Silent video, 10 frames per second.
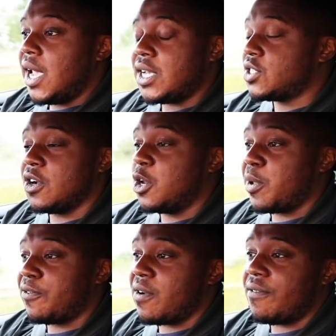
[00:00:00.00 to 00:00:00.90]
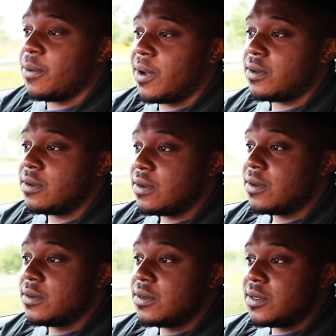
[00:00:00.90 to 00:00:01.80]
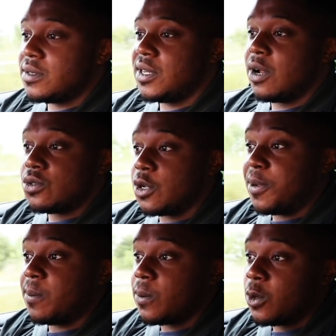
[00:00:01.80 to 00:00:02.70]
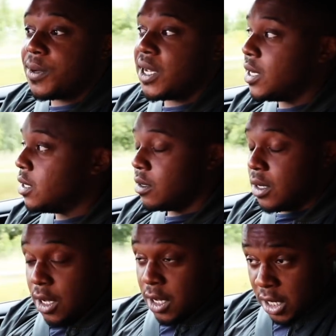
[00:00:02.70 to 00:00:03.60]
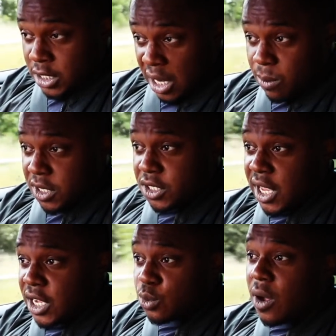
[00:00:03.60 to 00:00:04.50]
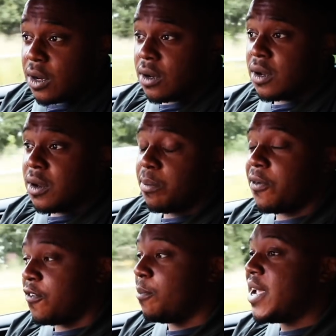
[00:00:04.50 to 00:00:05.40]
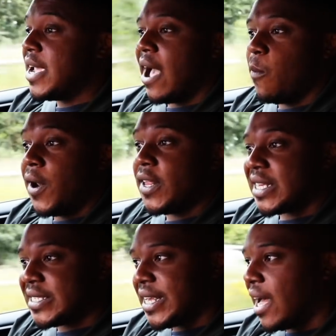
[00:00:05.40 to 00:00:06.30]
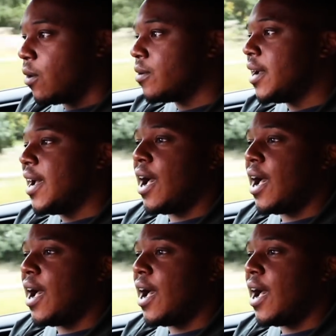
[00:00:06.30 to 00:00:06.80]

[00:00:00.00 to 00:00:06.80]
It's not going to be for everyone. You know, some people will be content with the Stage 1, but for me, I wanted the sound,